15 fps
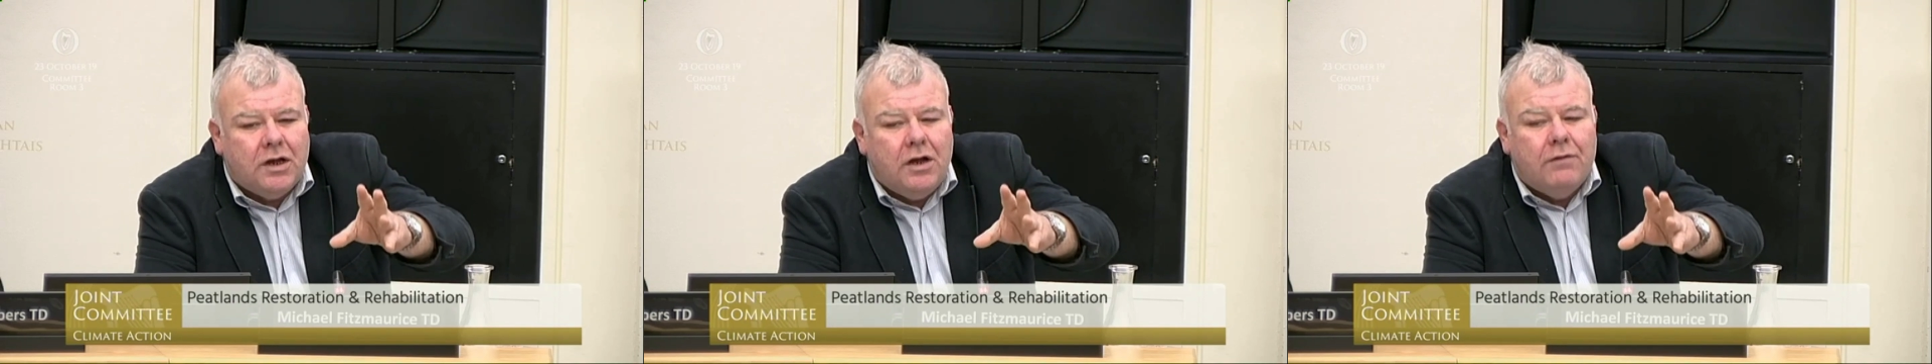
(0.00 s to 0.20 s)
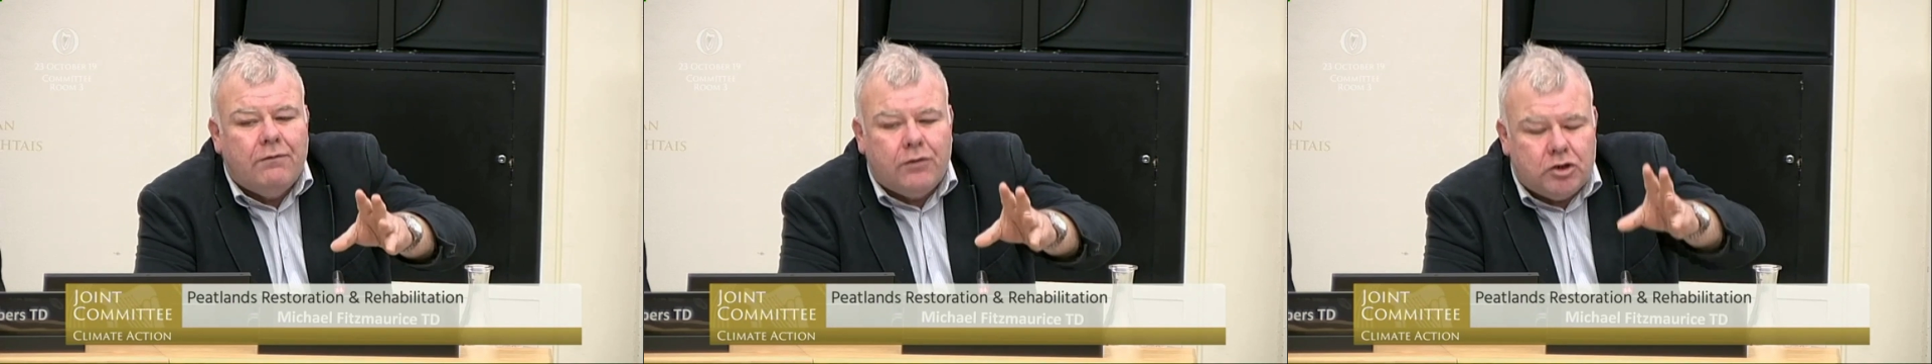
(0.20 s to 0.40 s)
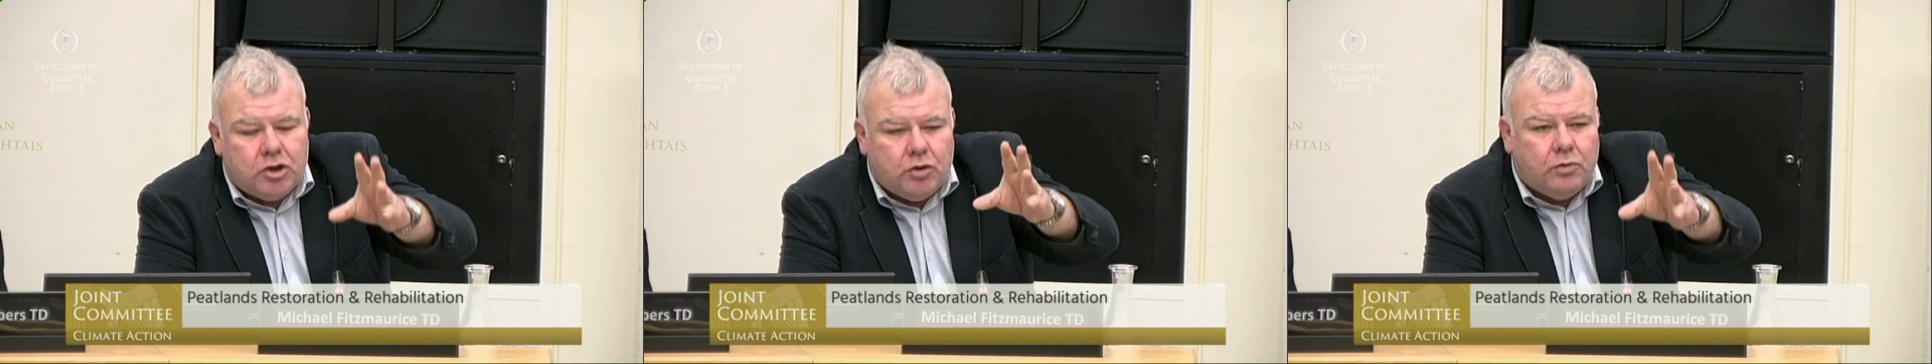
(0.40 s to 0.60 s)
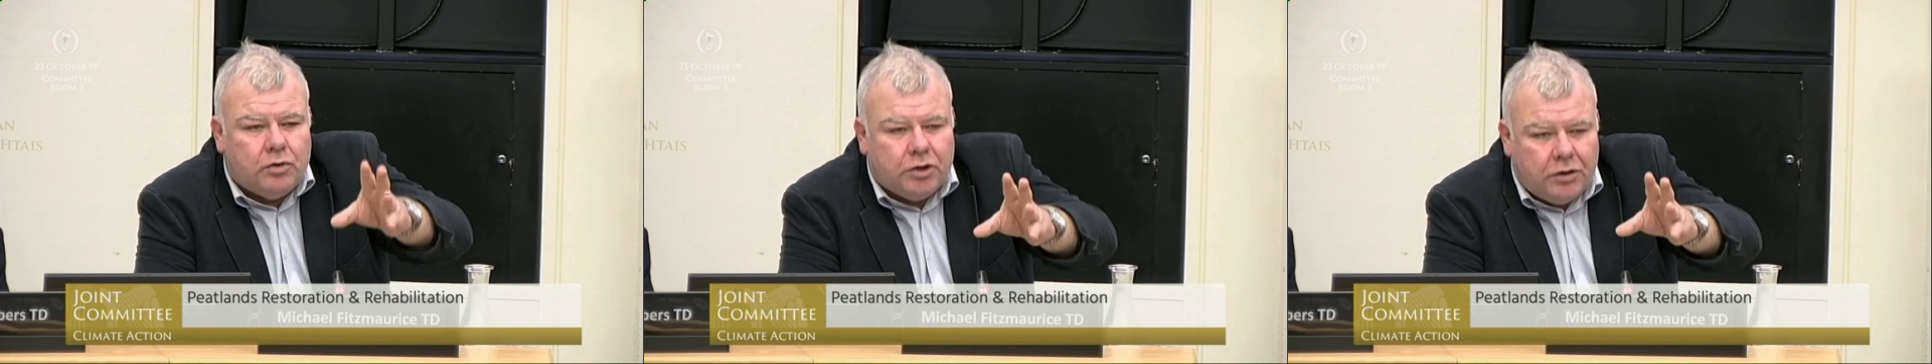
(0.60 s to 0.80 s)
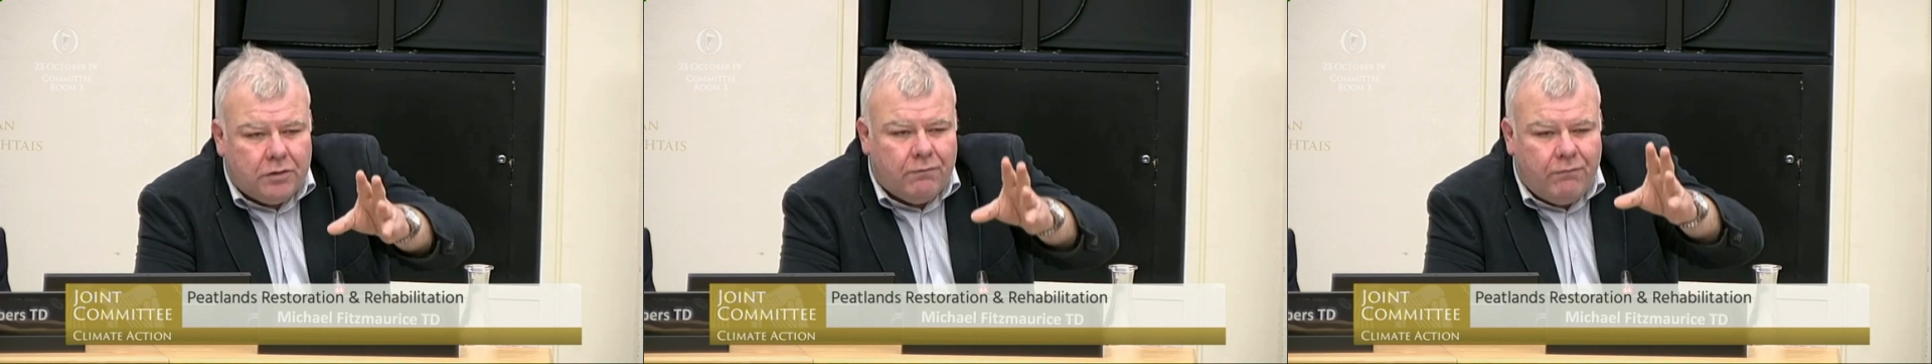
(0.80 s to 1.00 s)
for
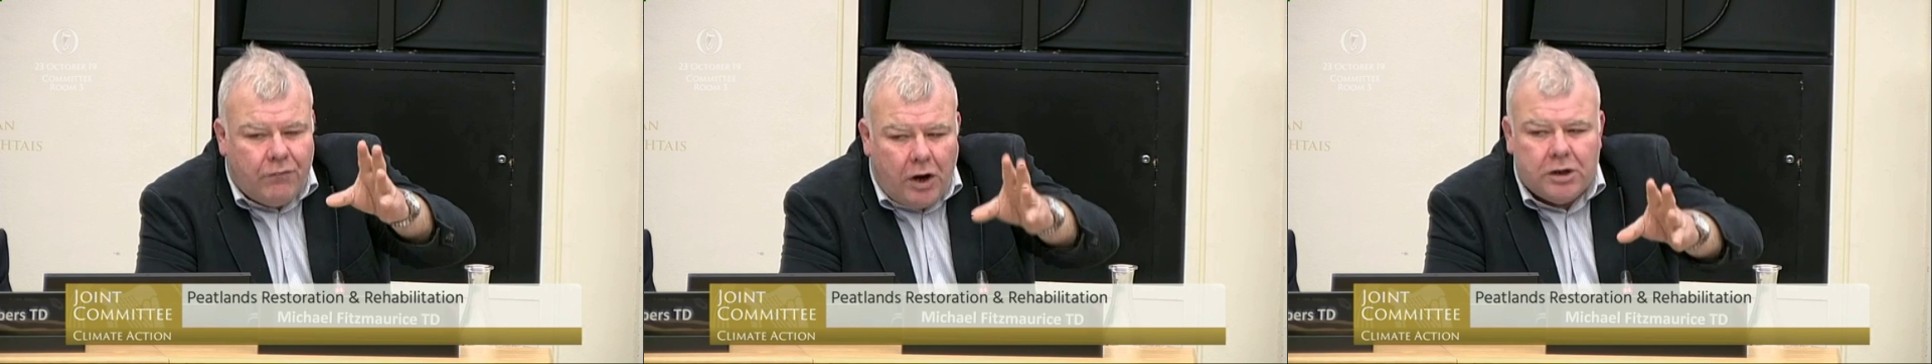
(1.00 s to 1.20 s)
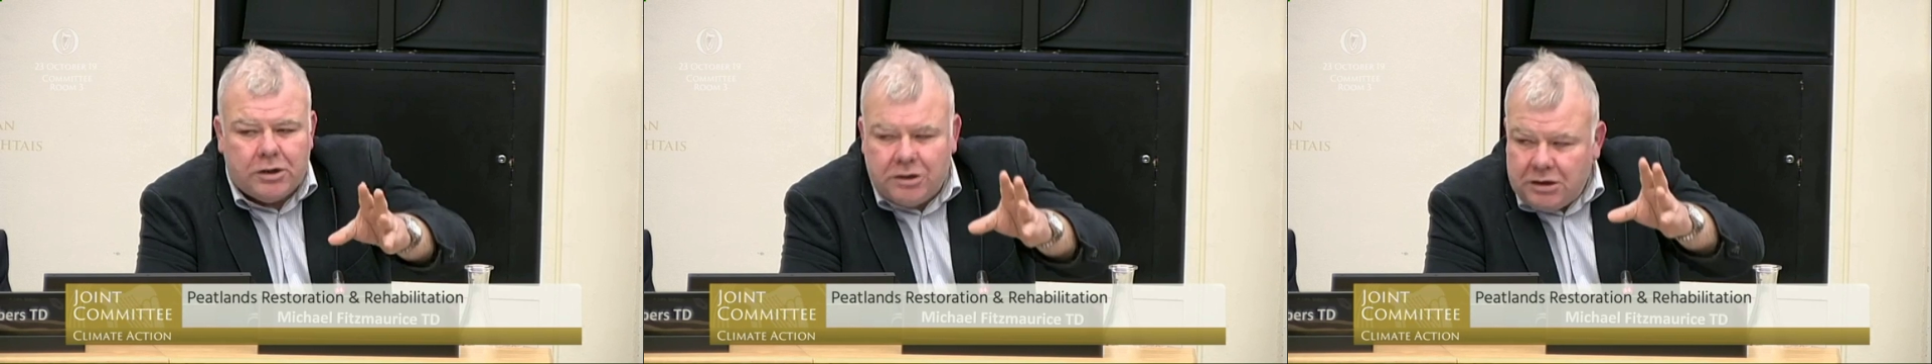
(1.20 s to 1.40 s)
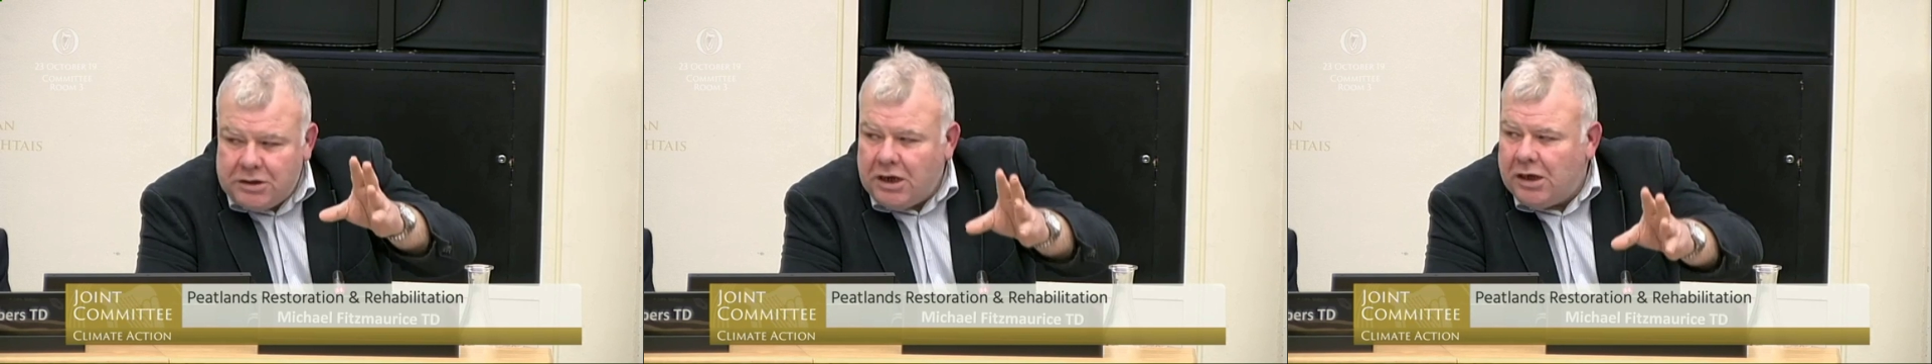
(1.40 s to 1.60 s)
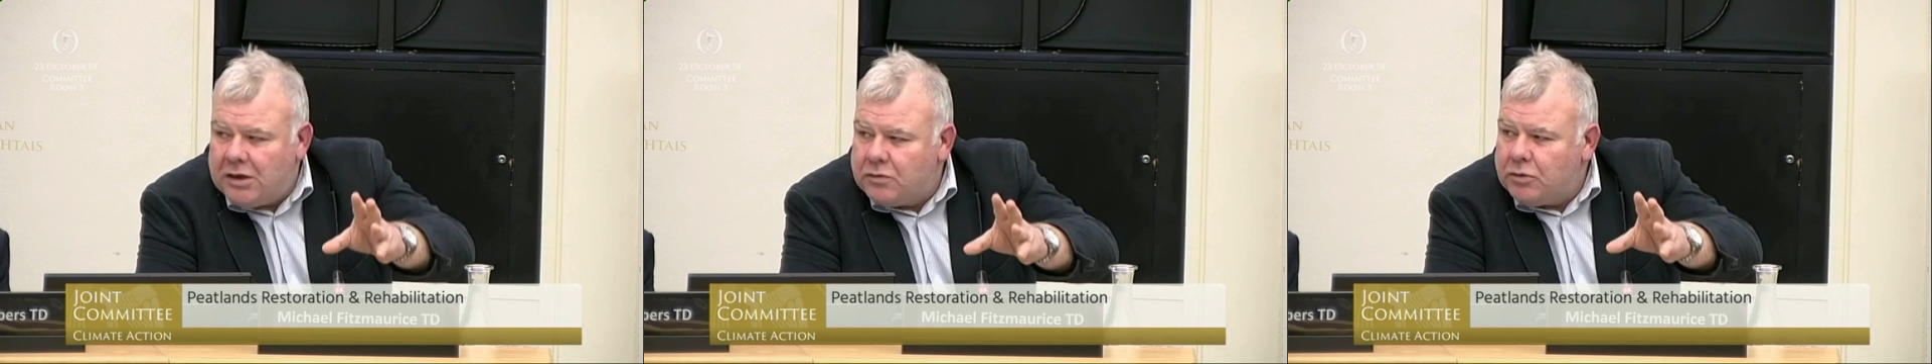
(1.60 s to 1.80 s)
240 days,